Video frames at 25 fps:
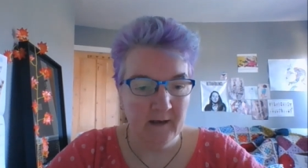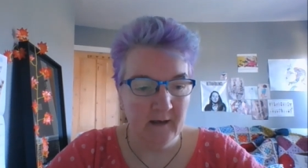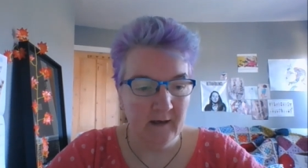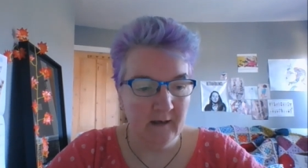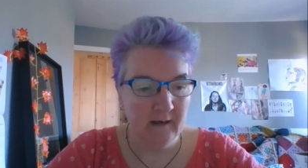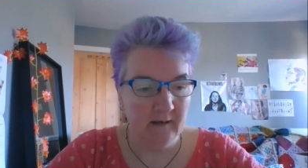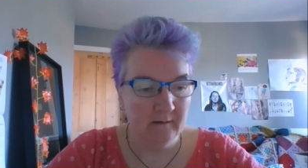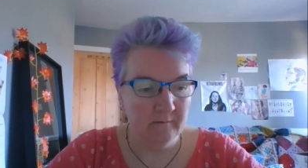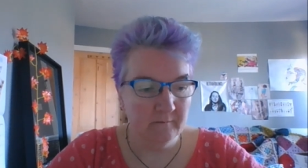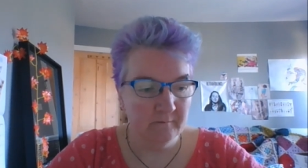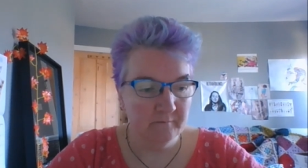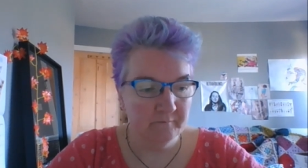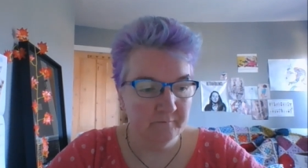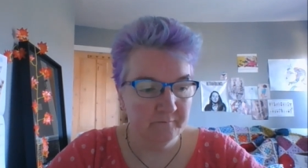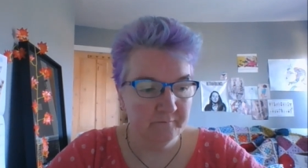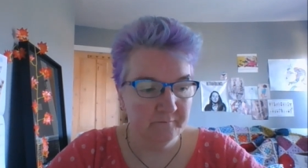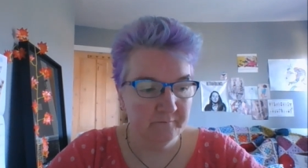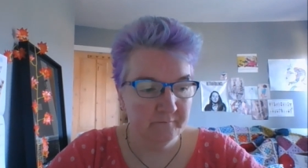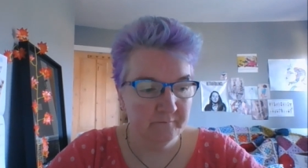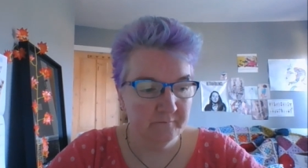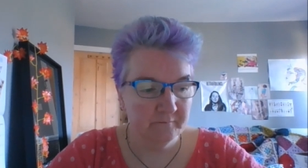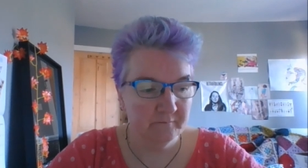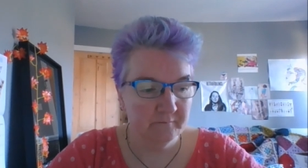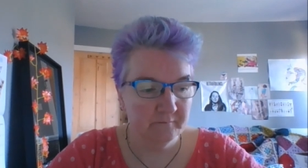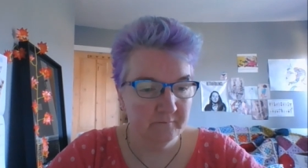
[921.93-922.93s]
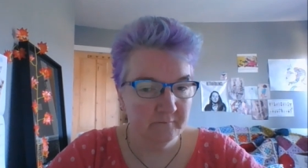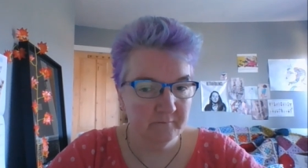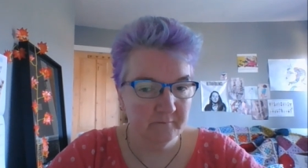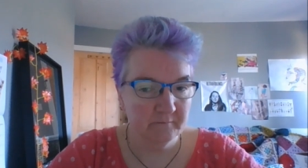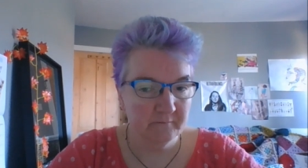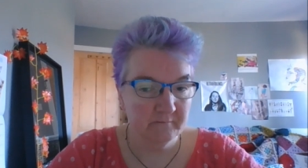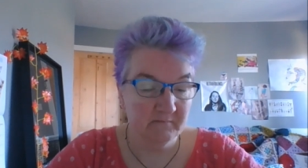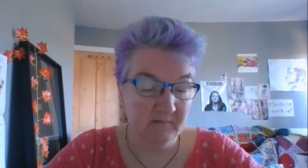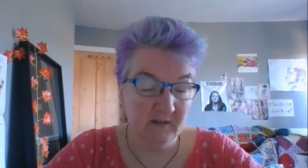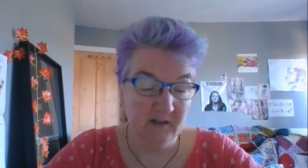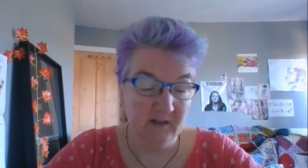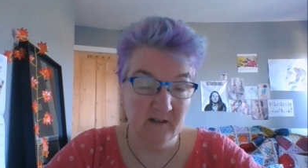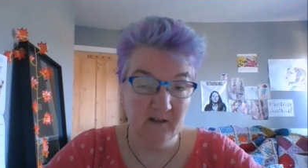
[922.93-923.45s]
um,
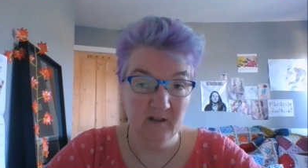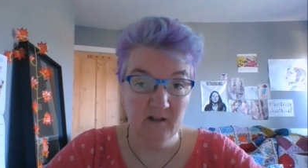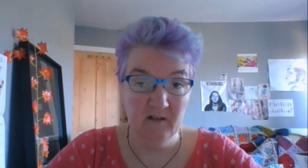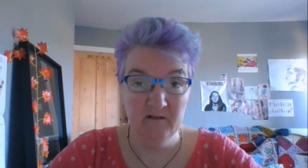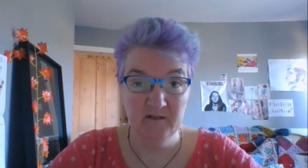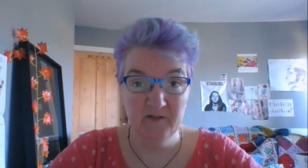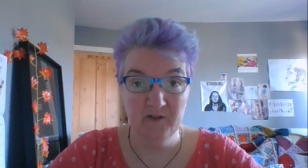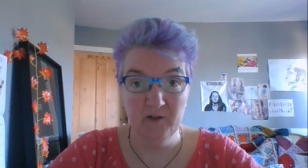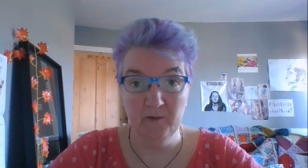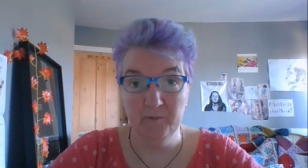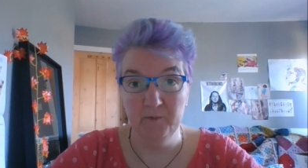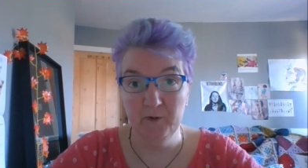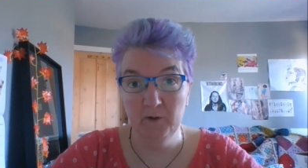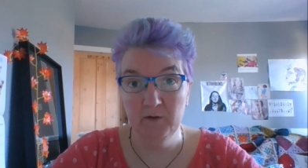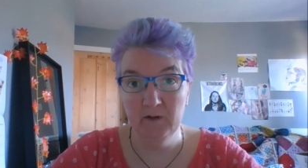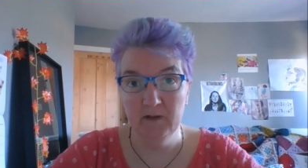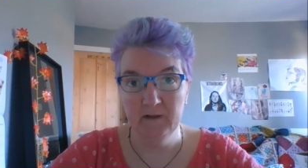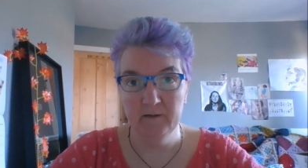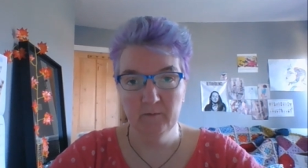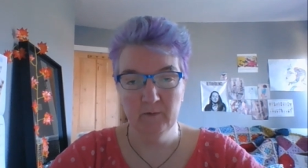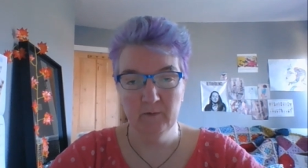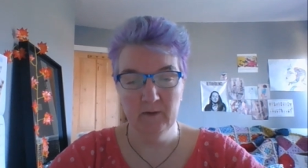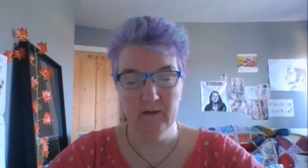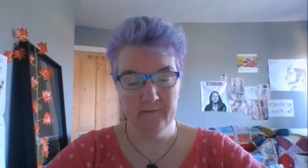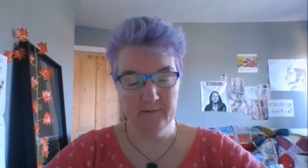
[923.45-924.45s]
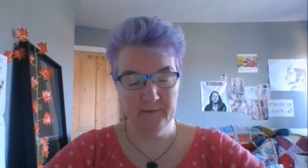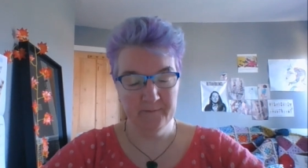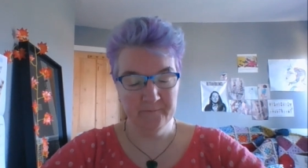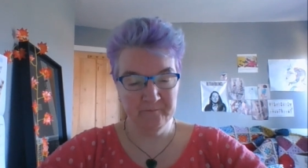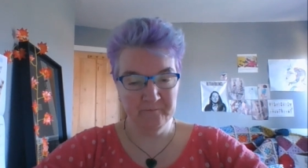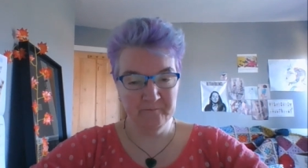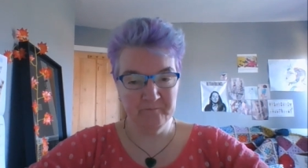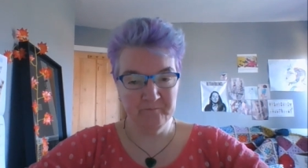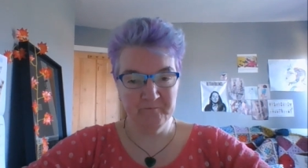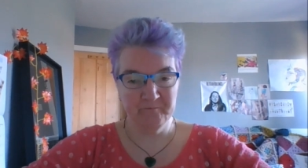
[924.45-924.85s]
I don't know, stop doing it, whatever.